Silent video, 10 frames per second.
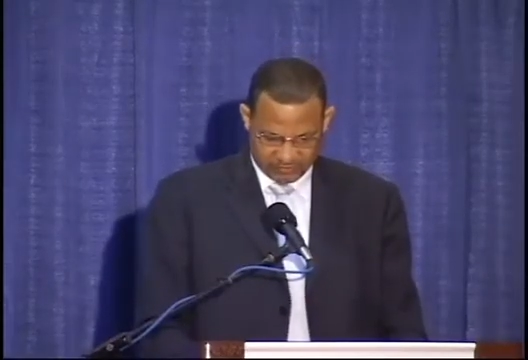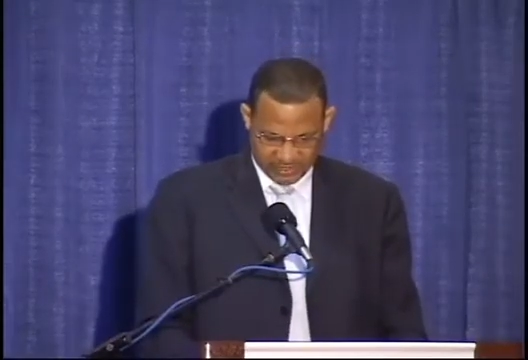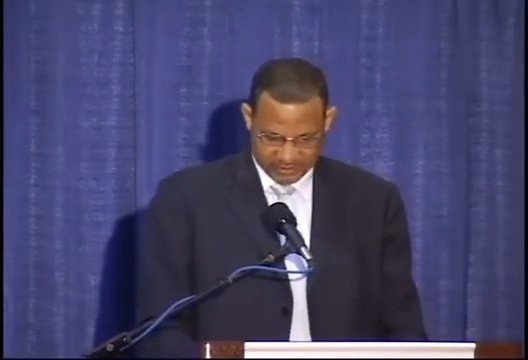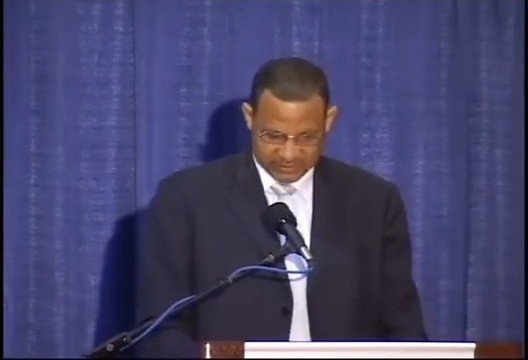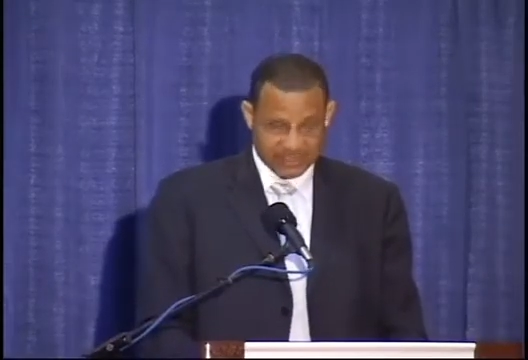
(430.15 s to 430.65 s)

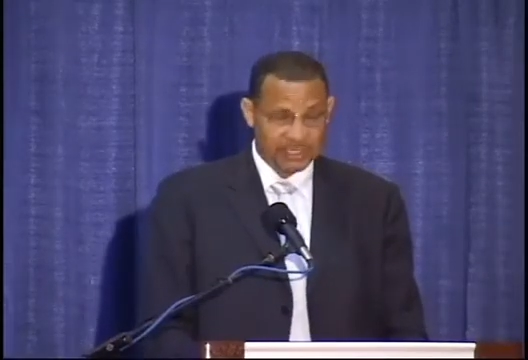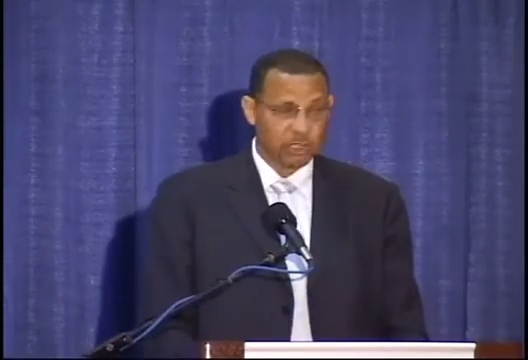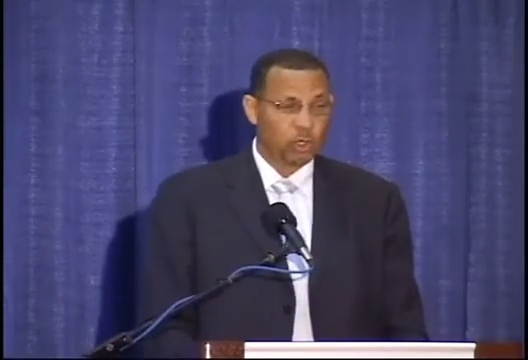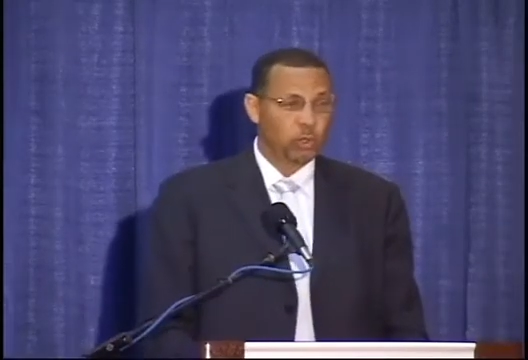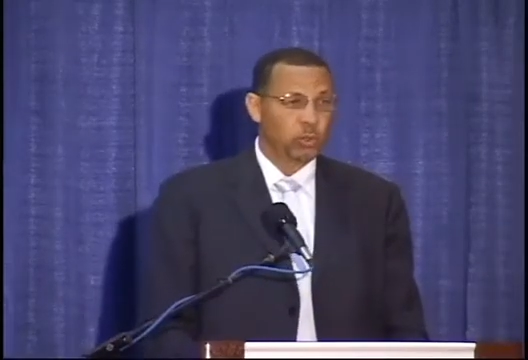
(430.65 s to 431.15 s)
Finance and
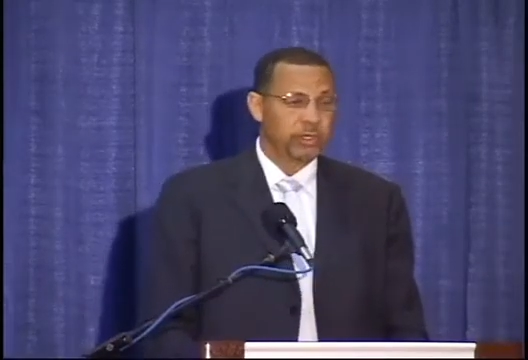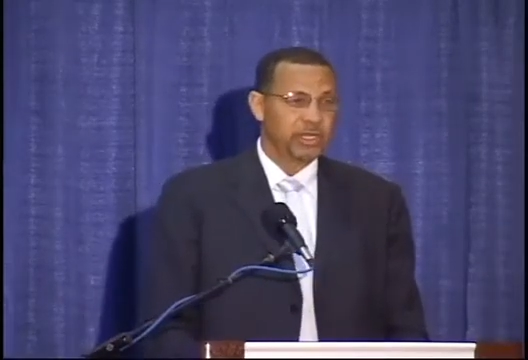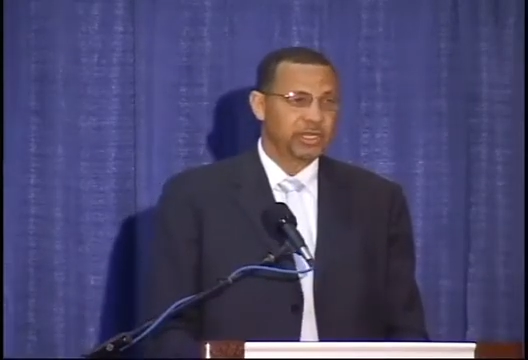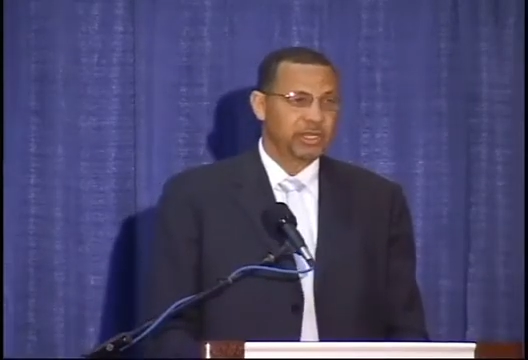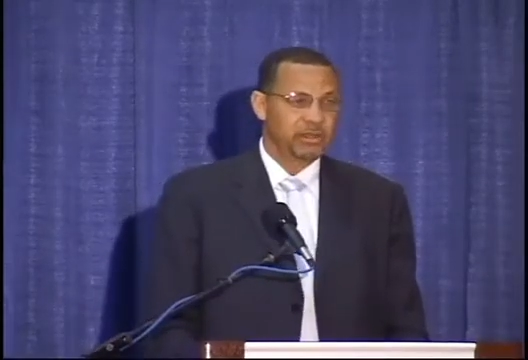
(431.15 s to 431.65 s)

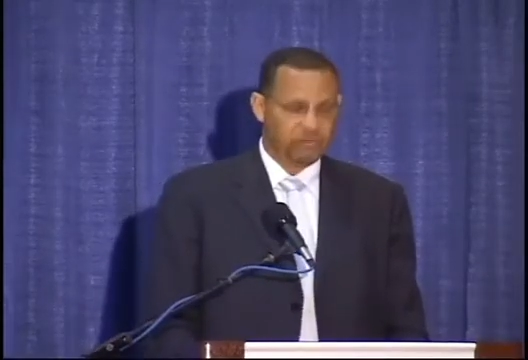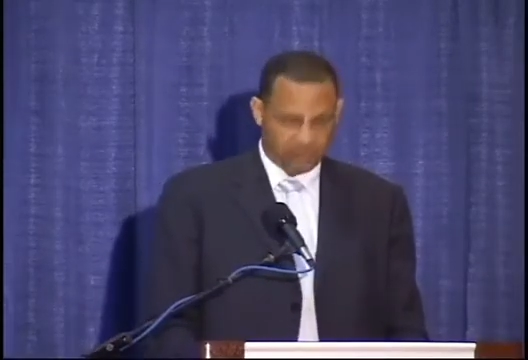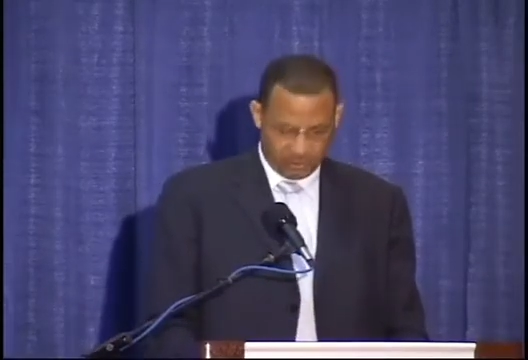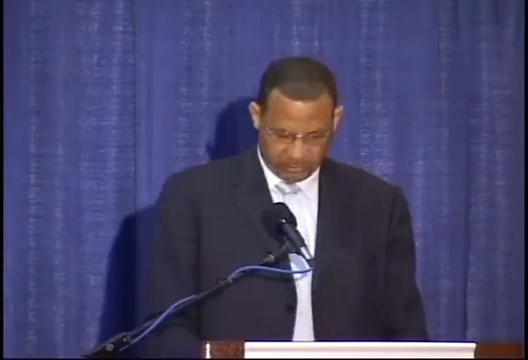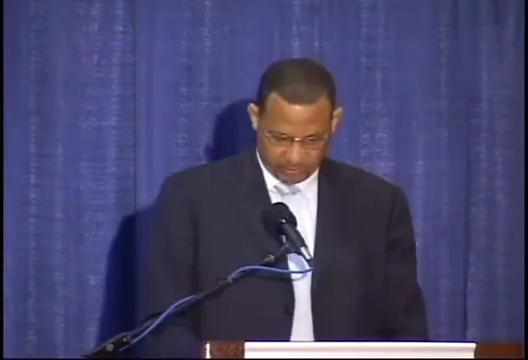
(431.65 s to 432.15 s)
include the
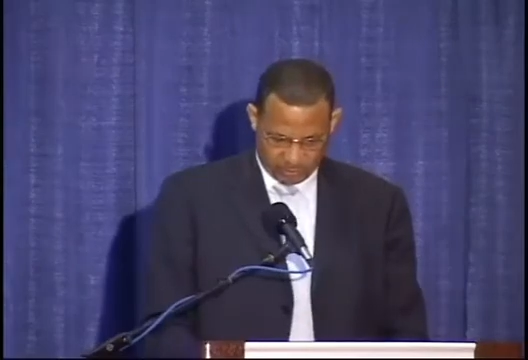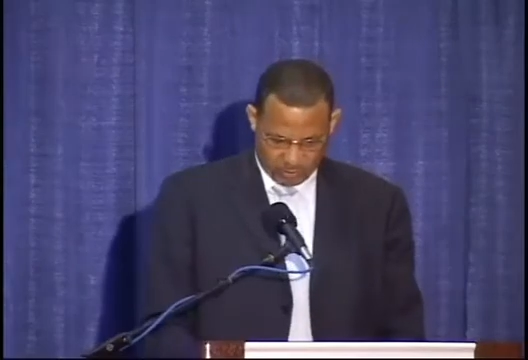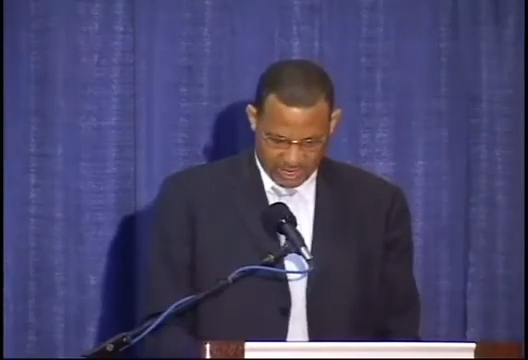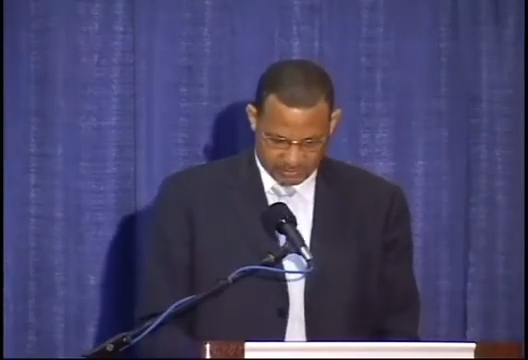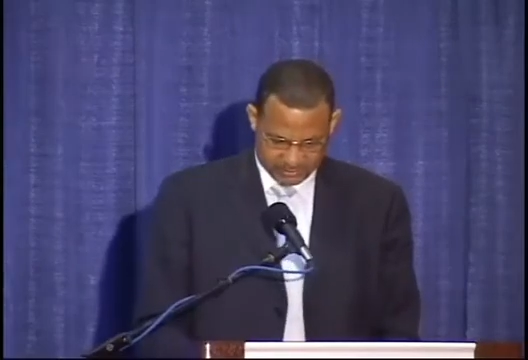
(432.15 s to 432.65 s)
following
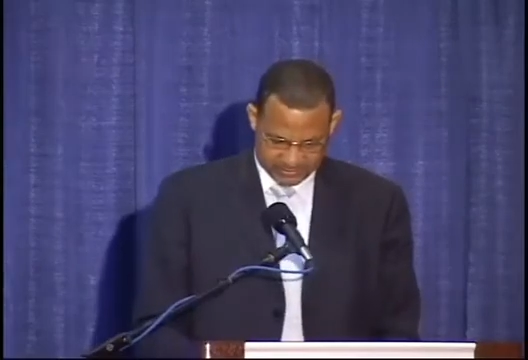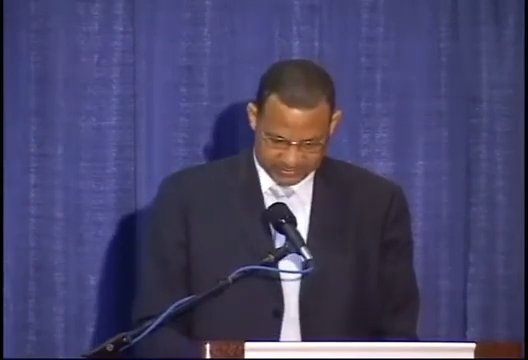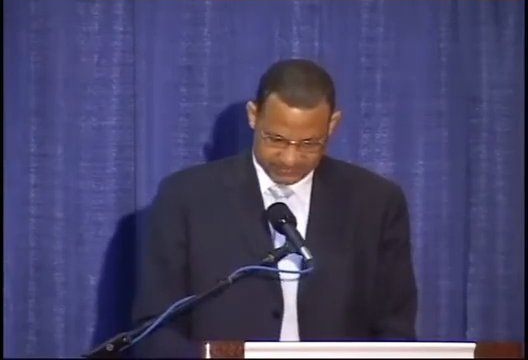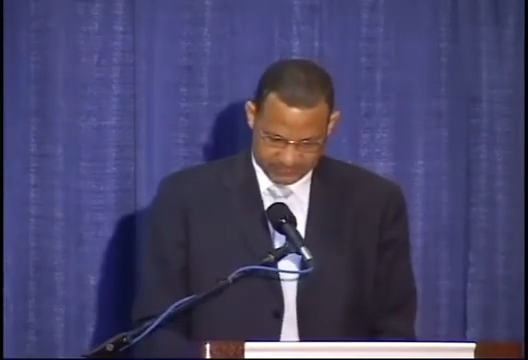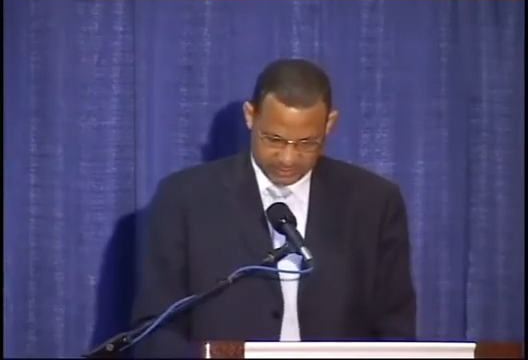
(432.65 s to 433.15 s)
requirements: